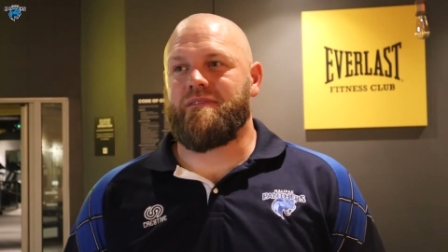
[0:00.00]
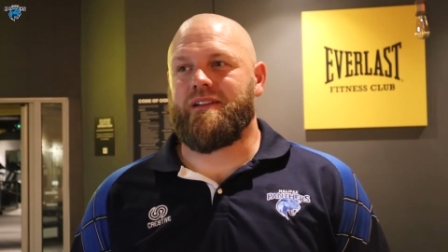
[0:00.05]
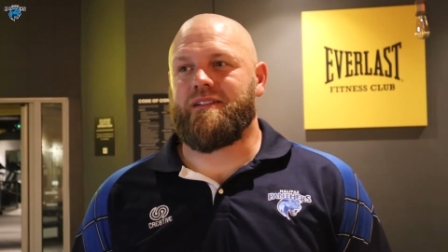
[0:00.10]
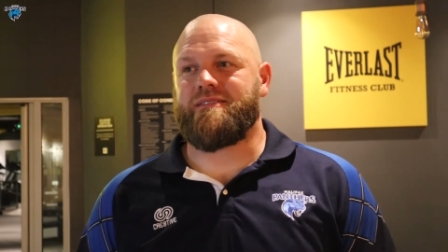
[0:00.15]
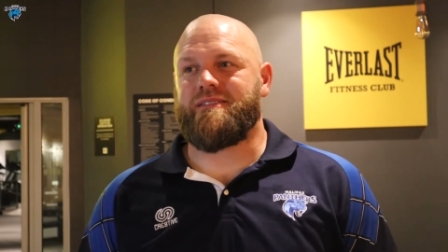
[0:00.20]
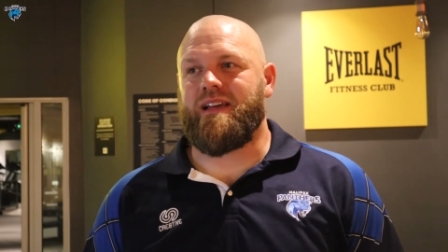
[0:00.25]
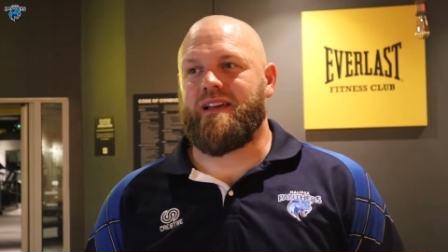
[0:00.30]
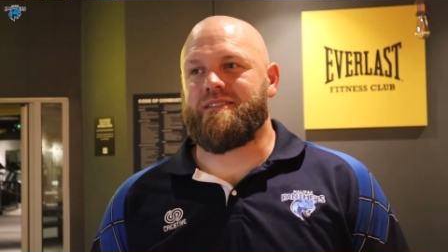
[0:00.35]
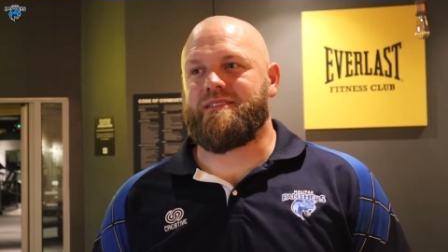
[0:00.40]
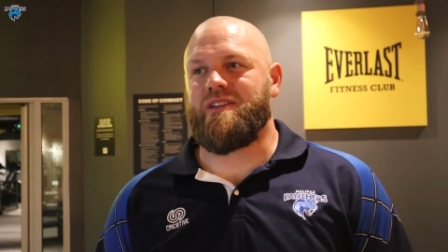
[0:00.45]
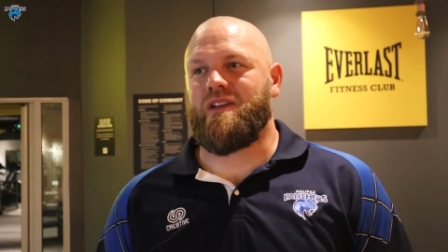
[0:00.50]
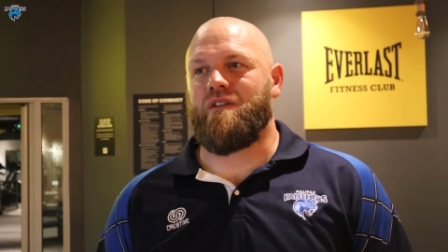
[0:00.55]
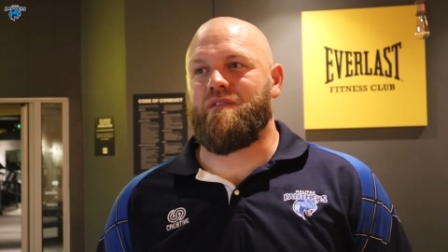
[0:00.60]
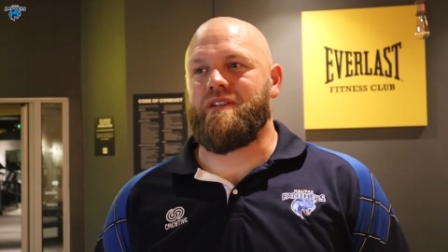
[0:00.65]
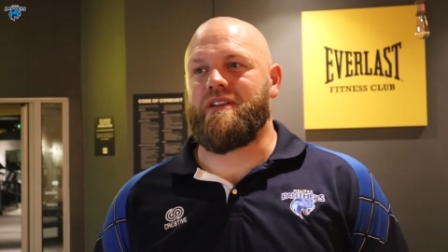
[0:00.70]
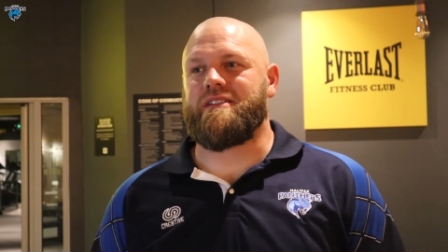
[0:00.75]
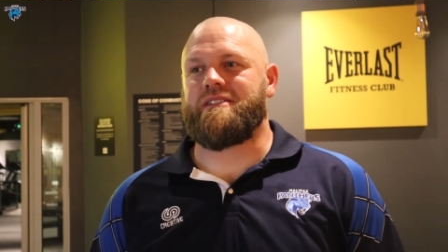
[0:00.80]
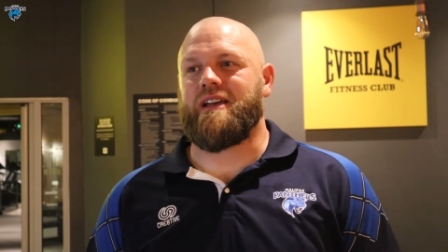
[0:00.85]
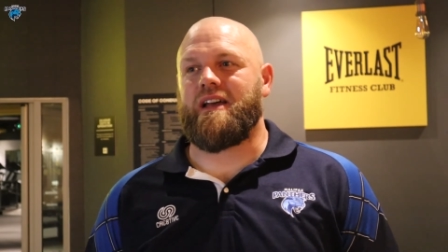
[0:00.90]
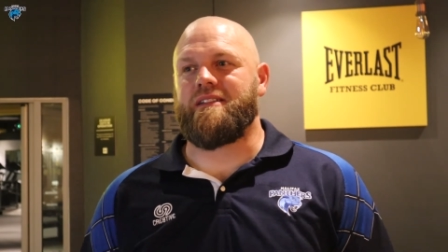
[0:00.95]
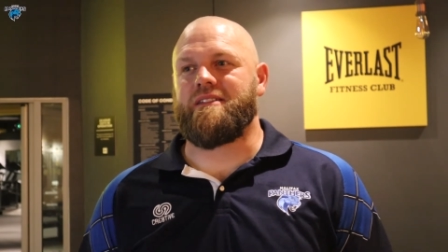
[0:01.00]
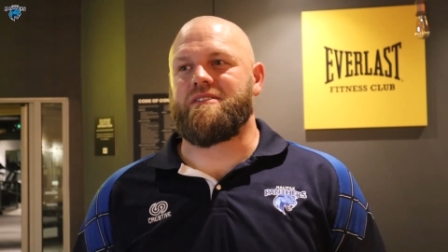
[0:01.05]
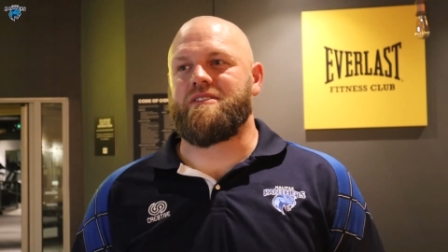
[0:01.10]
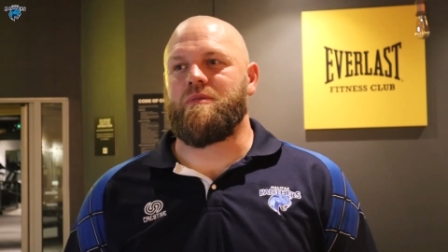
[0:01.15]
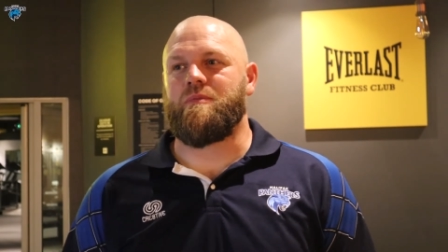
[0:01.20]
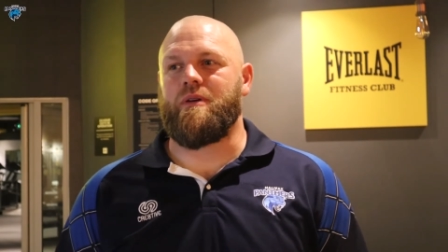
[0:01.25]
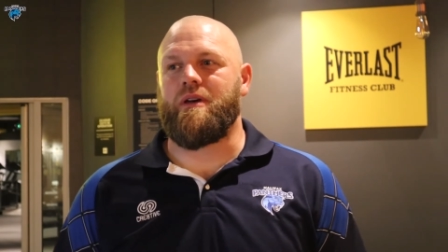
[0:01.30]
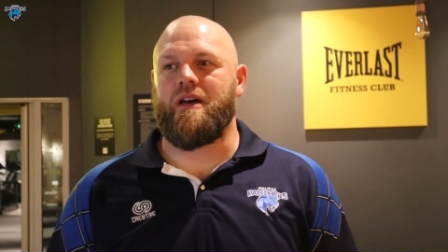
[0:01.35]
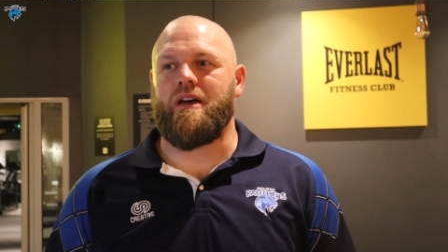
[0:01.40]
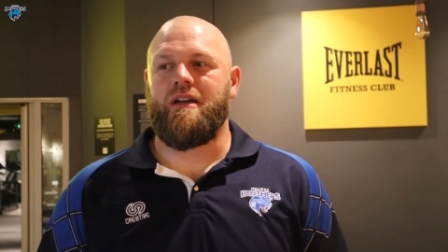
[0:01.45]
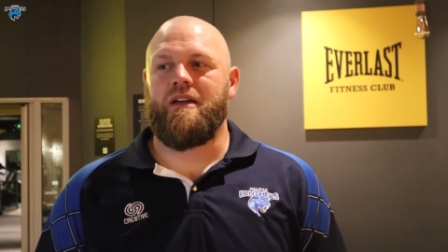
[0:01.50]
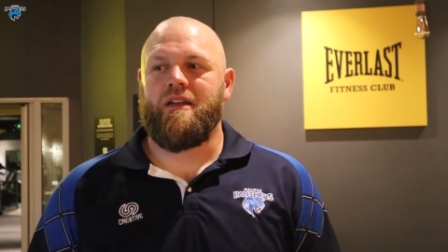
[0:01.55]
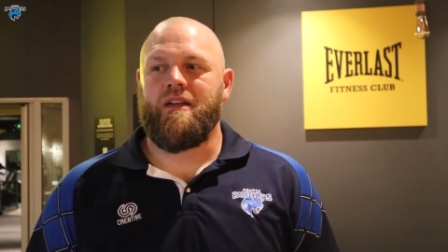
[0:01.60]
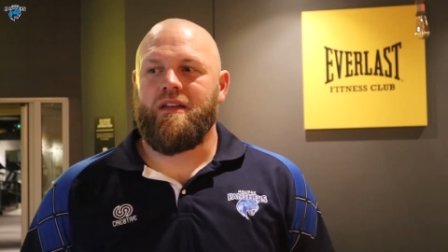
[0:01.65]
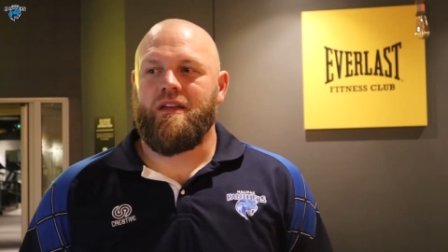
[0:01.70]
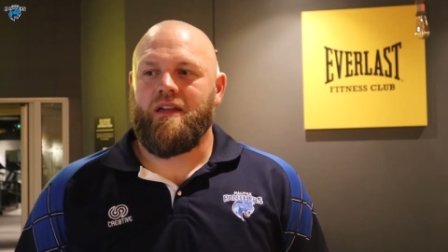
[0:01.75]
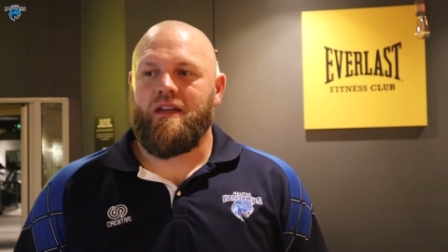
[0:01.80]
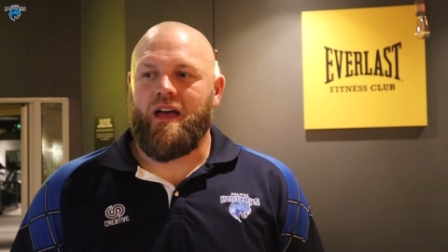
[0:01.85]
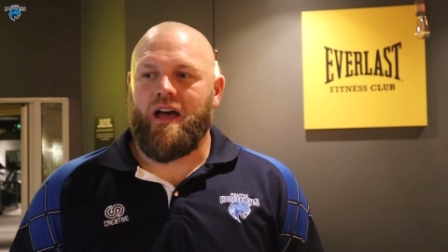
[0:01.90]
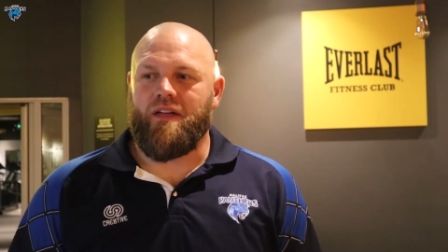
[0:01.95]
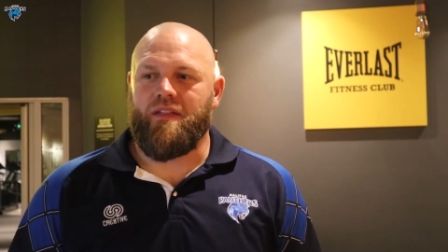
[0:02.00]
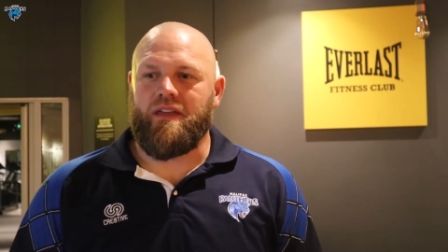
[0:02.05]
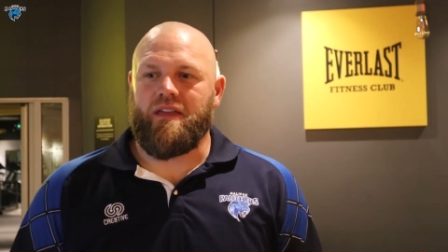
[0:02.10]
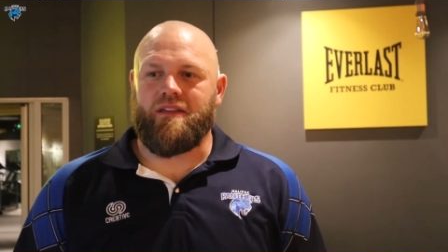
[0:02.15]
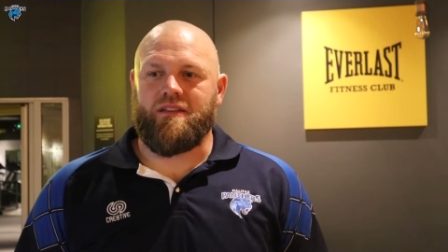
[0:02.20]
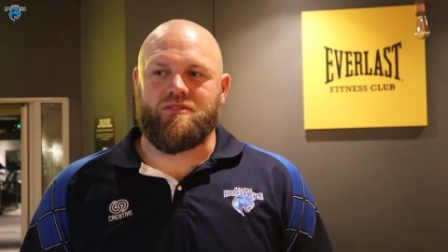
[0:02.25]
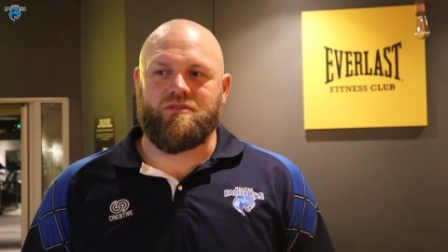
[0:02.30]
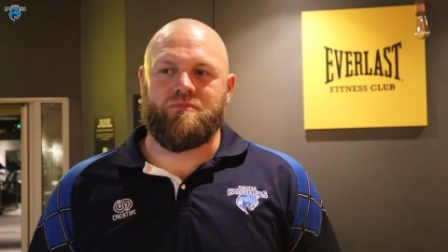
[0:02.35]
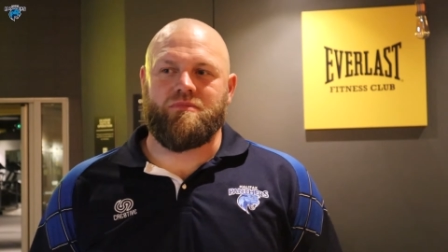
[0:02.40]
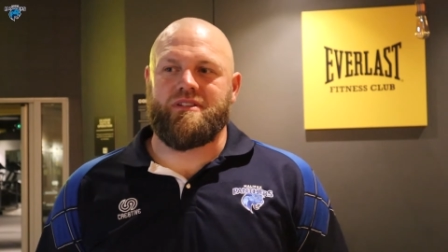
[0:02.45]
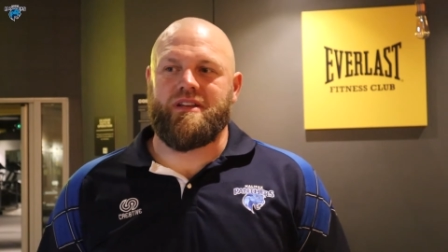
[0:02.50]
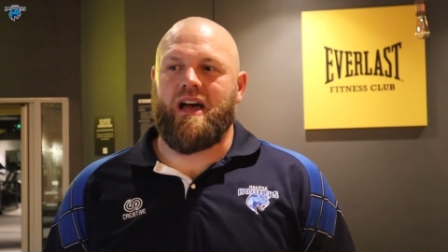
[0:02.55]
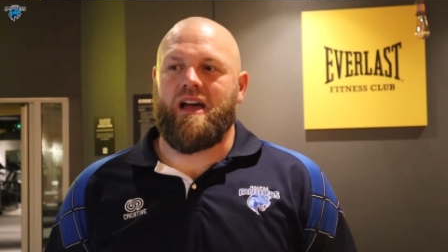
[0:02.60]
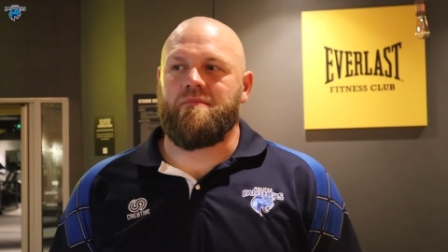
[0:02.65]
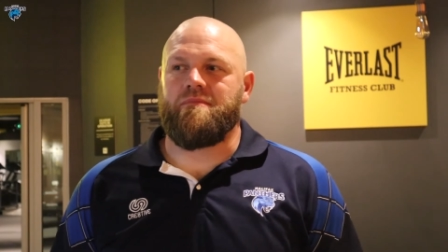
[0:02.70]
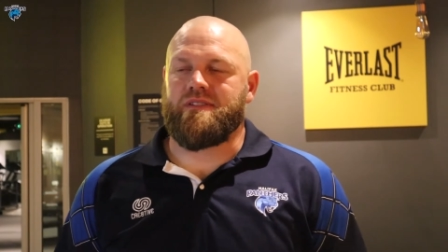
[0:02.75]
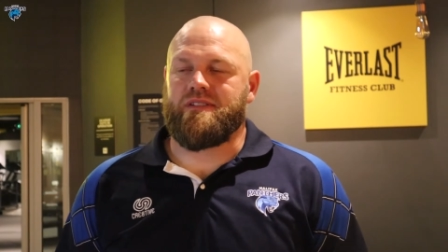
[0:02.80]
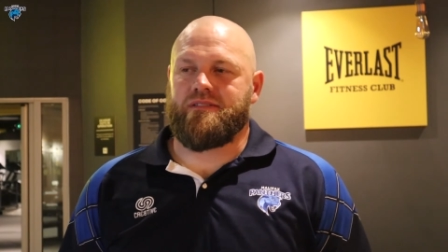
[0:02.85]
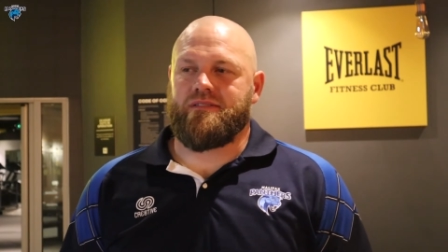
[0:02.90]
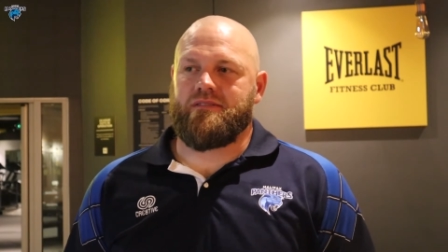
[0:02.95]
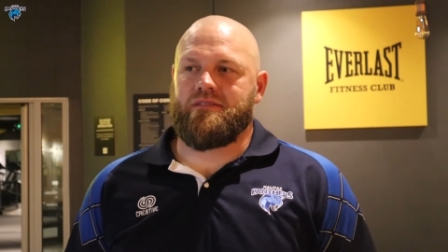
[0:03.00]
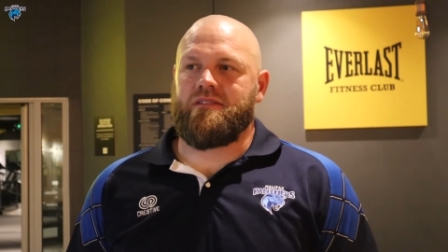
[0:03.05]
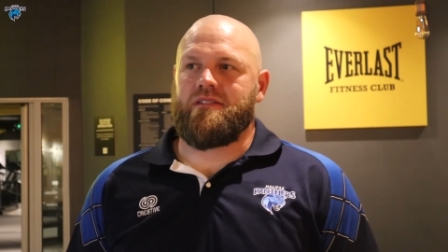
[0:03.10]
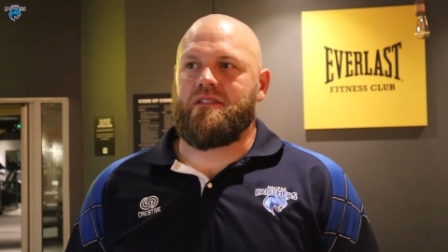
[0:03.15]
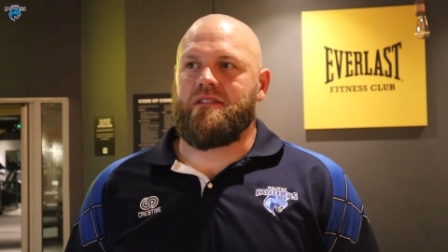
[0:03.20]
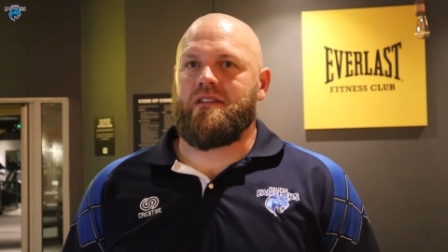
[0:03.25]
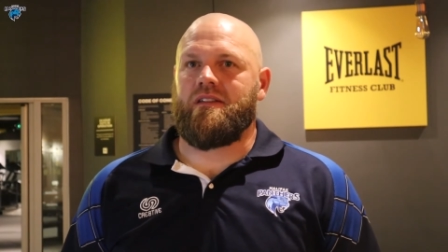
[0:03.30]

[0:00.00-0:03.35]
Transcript: That's, that's the obvious answer, but I think sometimes